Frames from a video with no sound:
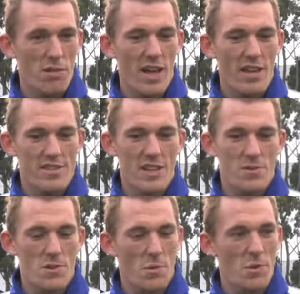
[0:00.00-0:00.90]
players need
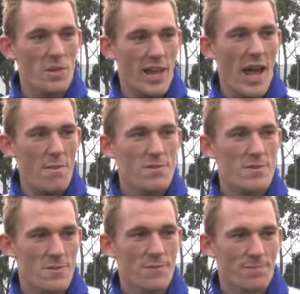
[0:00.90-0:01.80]
to respond when that
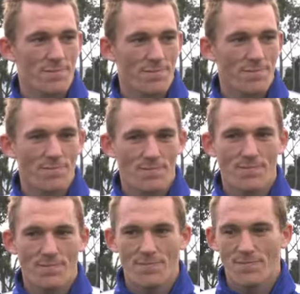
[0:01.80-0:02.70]
happens.
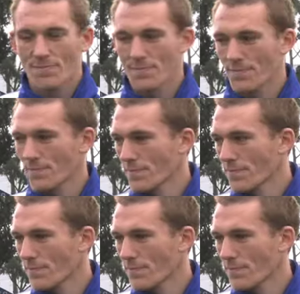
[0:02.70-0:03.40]
Have you been a bit frustrated?